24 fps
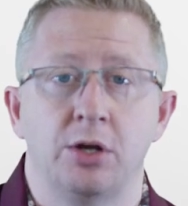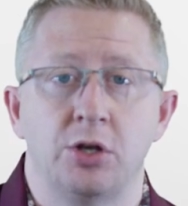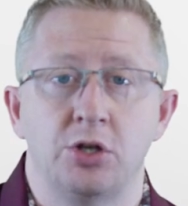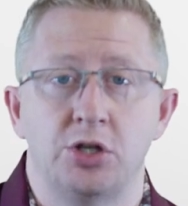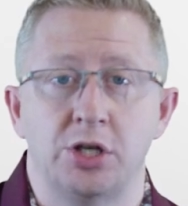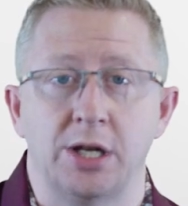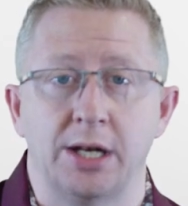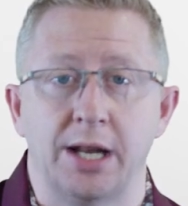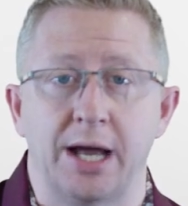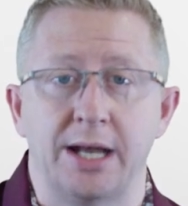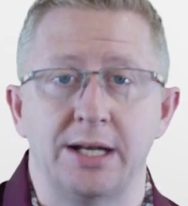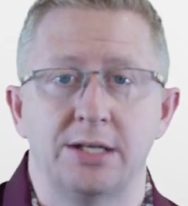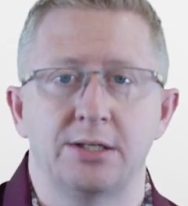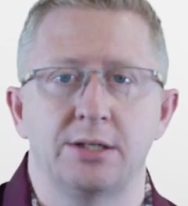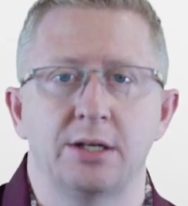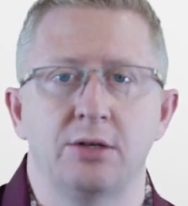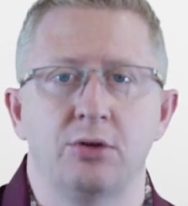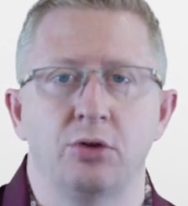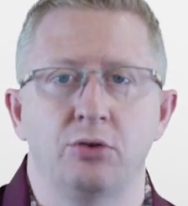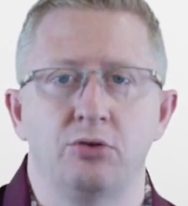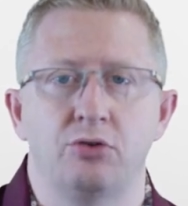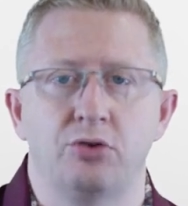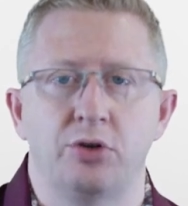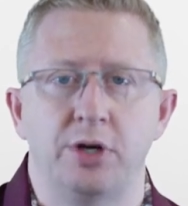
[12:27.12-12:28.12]
She likes the
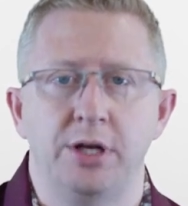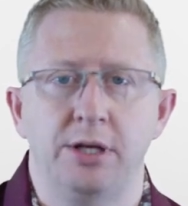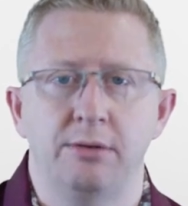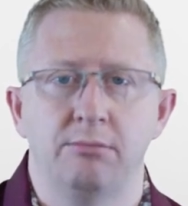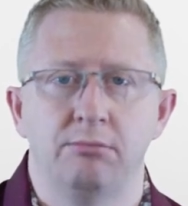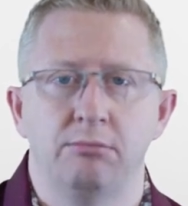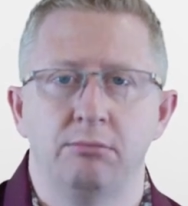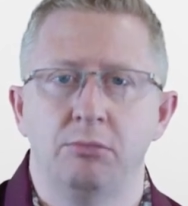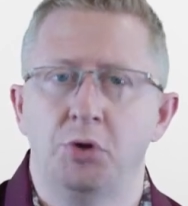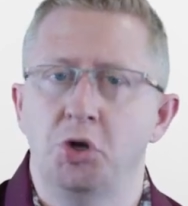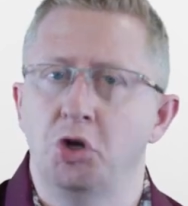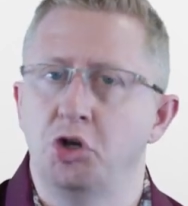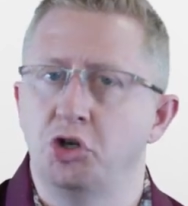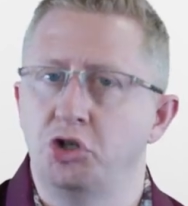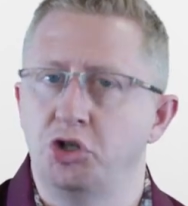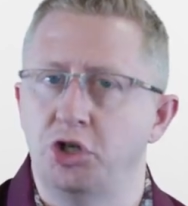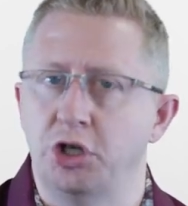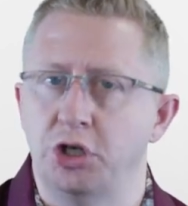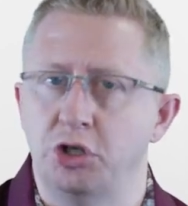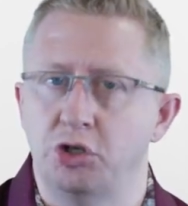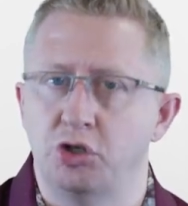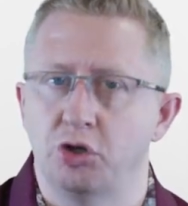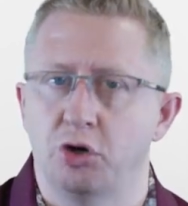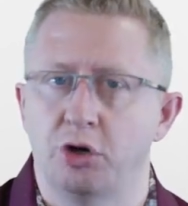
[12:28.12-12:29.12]
country,
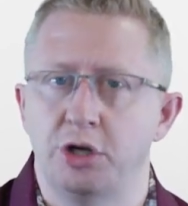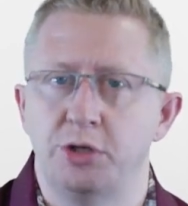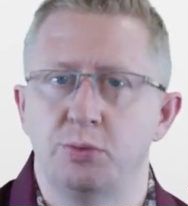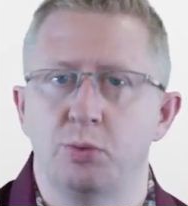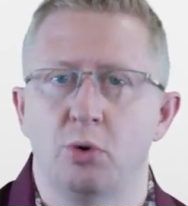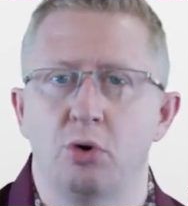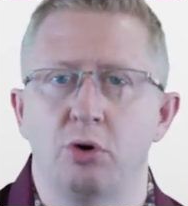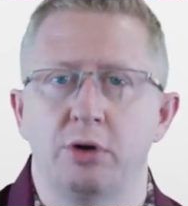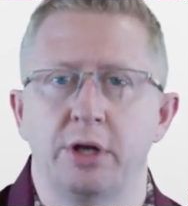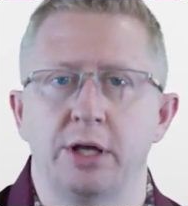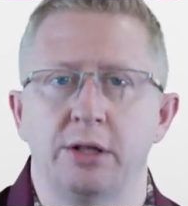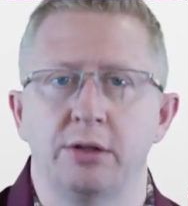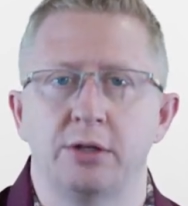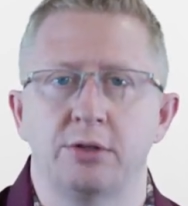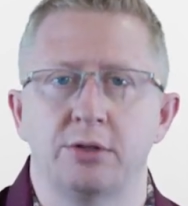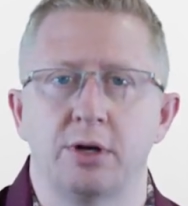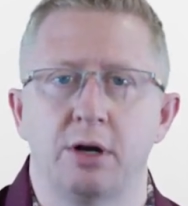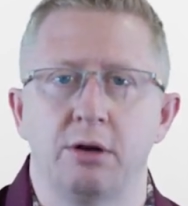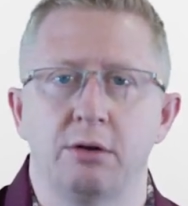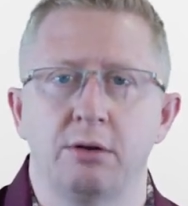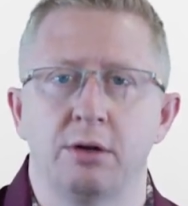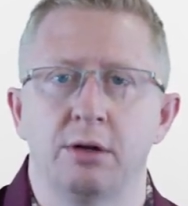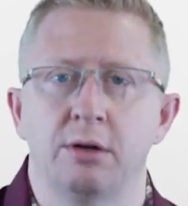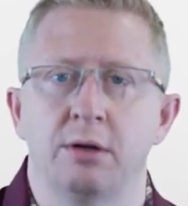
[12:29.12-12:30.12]
she enjoys walking the
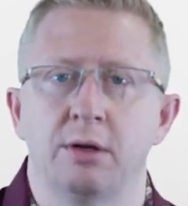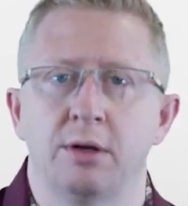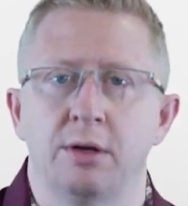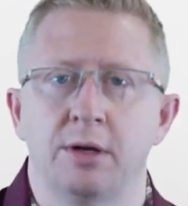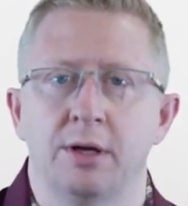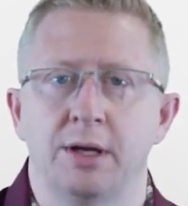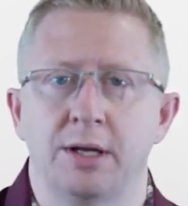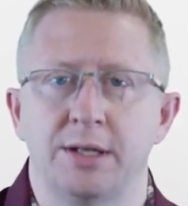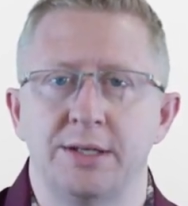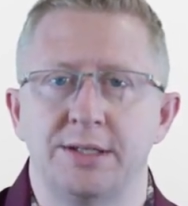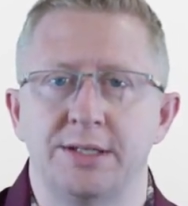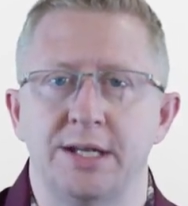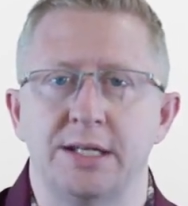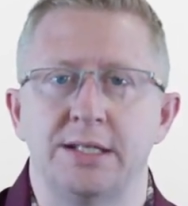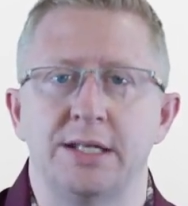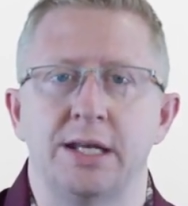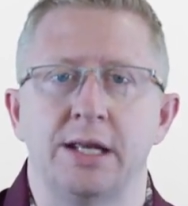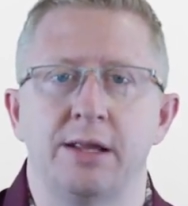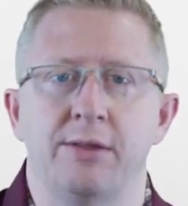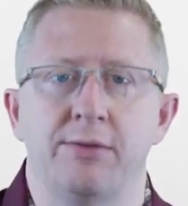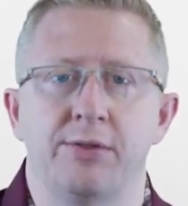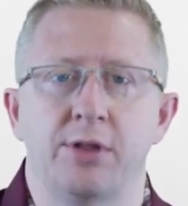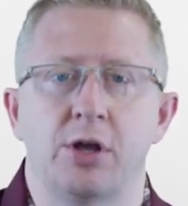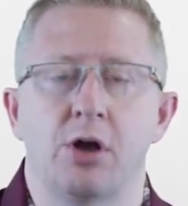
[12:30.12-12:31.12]
dog and
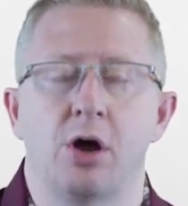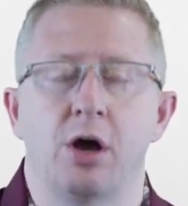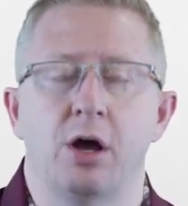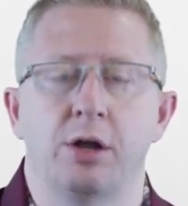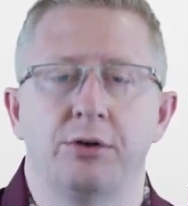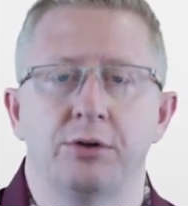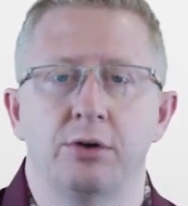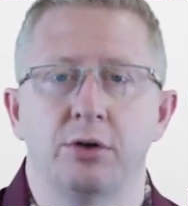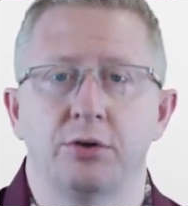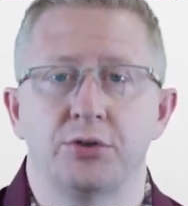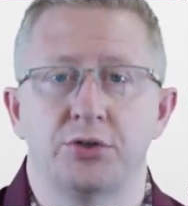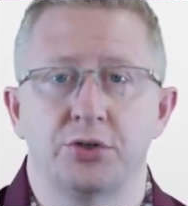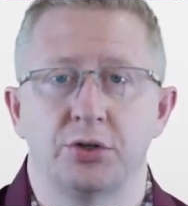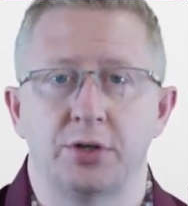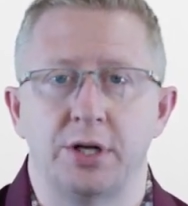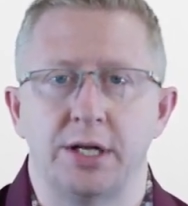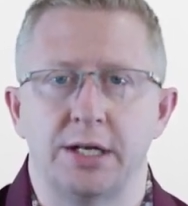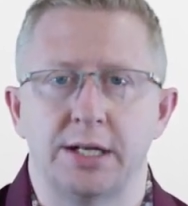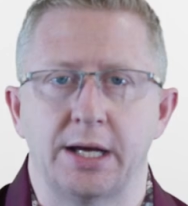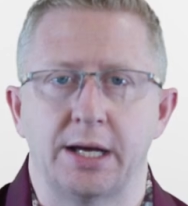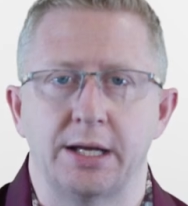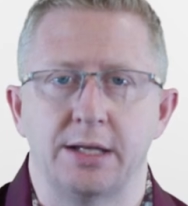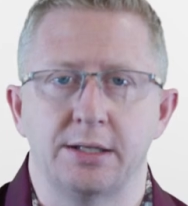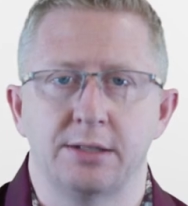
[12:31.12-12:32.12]
sitting in the garden on sunny
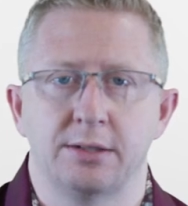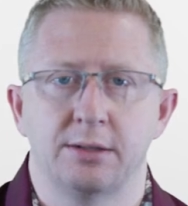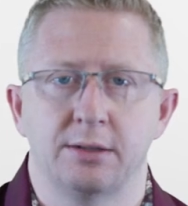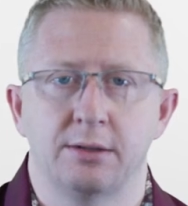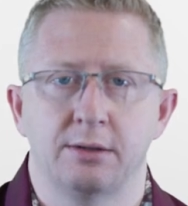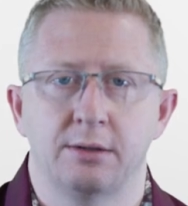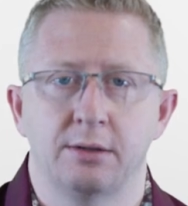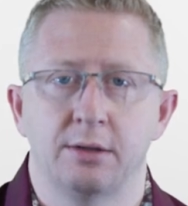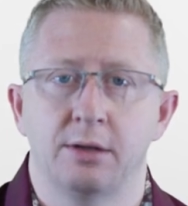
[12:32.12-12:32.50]
days.